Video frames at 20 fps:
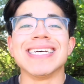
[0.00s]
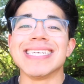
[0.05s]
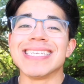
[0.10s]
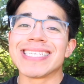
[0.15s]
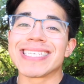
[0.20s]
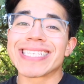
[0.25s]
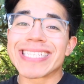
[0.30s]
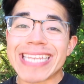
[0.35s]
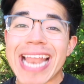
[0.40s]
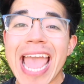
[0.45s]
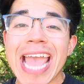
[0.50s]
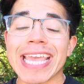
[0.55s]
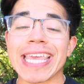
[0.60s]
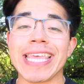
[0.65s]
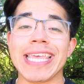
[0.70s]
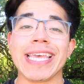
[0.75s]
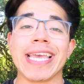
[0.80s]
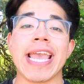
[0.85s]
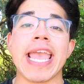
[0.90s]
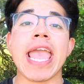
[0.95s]

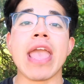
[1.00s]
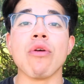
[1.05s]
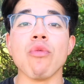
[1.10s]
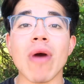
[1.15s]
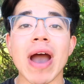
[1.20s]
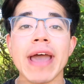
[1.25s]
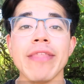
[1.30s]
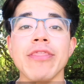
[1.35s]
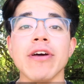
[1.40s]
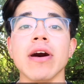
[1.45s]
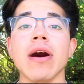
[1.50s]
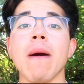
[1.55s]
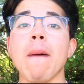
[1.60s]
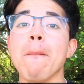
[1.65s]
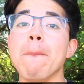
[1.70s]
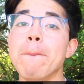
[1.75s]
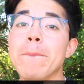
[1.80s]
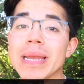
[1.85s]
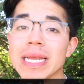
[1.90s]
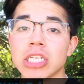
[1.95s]
Snacking, and why the
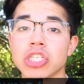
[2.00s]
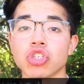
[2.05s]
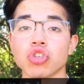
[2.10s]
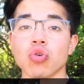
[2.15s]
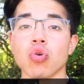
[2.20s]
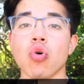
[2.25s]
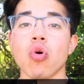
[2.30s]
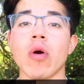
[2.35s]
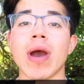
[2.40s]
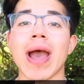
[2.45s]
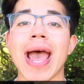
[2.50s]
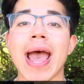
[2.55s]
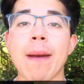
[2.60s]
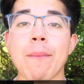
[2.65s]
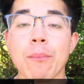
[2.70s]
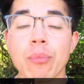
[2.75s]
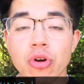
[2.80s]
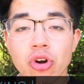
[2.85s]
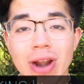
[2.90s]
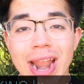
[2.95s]
habitual
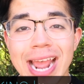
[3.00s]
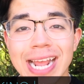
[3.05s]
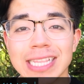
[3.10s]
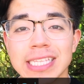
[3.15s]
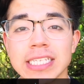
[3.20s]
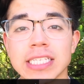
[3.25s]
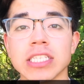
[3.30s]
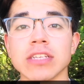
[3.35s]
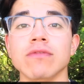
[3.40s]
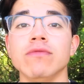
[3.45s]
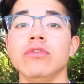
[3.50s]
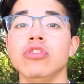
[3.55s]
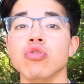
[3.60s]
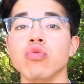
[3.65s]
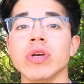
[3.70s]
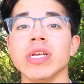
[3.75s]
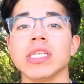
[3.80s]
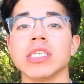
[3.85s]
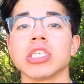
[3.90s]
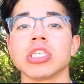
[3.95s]
practice of
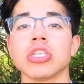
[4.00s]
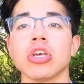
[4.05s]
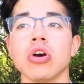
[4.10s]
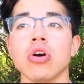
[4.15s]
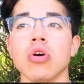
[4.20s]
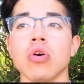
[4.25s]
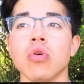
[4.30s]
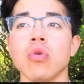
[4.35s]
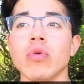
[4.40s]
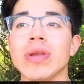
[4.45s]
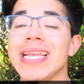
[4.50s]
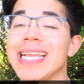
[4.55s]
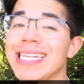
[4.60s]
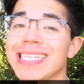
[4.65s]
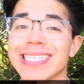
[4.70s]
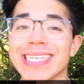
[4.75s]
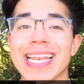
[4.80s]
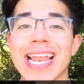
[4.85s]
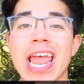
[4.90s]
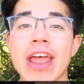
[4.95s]
doing so
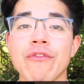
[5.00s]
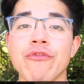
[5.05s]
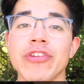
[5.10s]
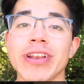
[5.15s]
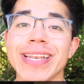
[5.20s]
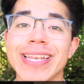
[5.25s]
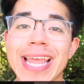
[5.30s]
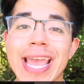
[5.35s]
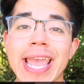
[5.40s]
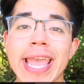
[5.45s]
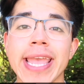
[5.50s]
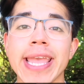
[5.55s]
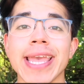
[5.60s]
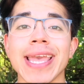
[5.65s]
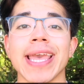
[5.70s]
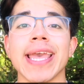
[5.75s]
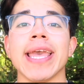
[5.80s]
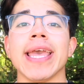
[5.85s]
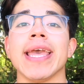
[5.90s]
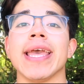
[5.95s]
each and every day
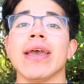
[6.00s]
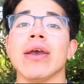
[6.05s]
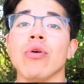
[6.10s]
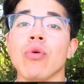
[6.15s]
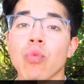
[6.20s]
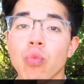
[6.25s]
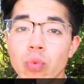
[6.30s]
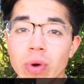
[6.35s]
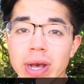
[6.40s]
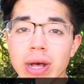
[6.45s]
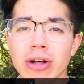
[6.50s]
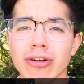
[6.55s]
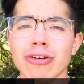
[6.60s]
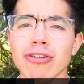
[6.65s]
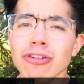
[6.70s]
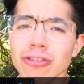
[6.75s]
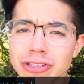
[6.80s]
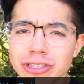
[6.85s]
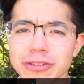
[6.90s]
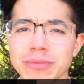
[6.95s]
will
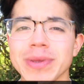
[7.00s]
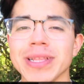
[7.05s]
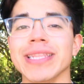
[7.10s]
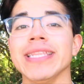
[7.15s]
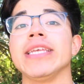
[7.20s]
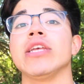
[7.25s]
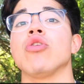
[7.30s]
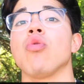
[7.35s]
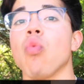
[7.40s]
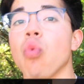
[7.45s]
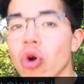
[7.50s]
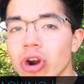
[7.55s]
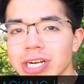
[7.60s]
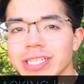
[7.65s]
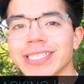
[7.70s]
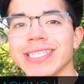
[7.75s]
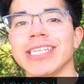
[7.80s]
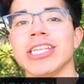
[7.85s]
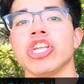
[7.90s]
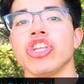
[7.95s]
ultimately
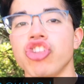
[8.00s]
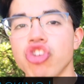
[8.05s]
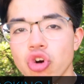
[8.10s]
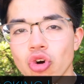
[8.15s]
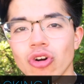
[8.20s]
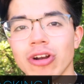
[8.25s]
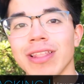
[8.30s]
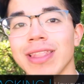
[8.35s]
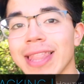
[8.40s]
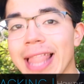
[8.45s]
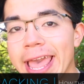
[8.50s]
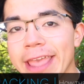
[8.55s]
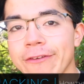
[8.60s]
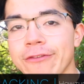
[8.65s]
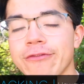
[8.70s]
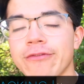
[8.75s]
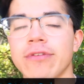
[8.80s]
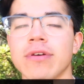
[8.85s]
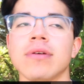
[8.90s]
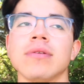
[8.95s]
worsen your
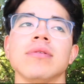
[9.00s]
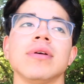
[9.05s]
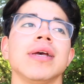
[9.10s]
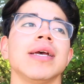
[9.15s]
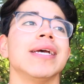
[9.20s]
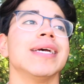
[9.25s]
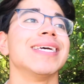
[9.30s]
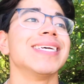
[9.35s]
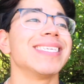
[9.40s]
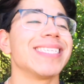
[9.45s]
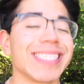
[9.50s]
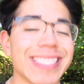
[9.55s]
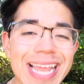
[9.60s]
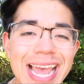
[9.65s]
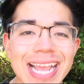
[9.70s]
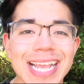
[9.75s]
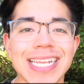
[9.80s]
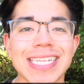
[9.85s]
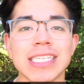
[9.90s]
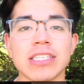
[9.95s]
life.
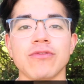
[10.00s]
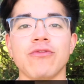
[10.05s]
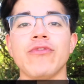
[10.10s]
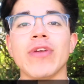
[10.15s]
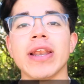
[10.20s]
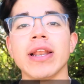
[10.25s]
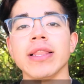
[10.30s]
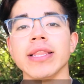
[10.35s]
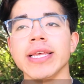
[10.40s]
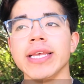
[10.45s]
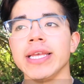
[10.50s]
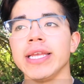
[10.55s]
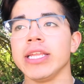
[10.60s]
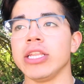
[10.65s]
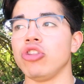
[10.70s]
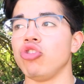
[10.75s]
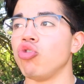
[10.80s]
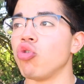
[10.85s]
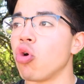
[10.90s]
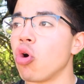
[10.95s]
Snacking is fairly
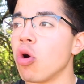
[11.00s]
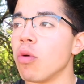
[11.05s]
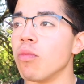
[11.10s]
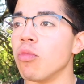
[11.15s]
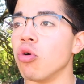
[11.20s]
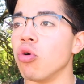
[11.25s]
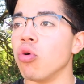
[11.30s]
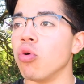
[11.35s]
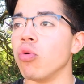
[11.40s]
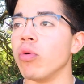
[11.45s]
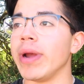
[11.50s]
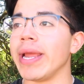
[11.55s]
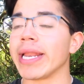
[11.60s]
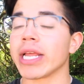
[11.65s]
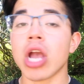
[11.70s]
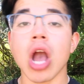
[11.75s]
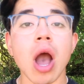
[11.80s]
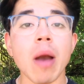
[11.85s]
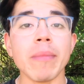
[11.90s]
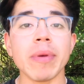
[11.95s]
normal and
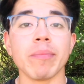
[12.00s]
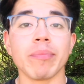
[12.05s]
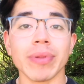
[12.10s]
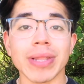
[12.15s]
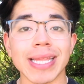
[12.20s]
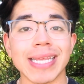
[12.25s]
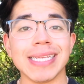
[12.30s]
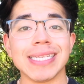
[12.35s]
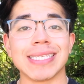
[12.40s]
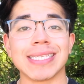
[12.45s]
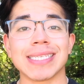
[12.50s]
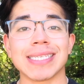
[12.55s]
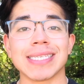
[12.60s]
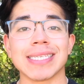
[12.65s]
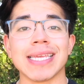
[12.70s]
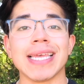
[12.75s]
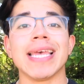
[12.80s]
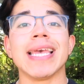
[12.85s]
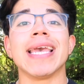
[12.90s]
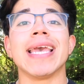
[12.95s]
commonplace
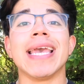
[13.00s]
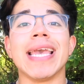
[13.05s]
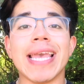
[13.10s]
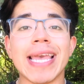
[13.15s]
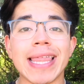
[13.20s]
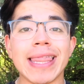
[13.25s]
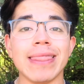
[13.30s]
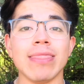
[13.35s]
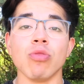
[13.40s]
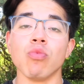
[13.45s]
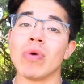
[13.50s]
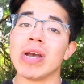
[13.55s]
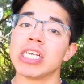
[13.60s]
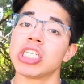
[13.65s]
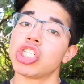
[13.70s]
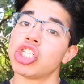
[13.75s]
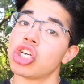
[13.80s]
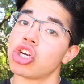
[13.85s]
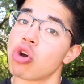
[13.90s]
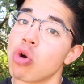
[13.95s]
in
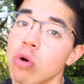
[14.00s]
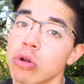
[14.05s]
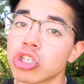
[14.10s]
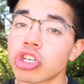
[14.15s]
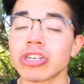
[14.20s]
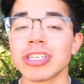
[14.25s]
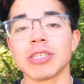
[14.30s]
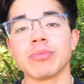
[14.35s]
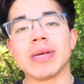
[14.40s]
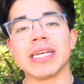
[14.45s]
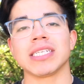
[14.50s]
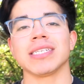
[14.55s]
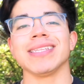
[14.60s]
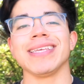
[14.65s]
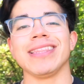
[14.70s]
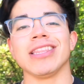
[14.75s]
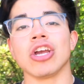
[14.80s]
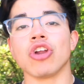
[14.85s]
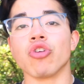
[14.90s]
Western culture, especially in the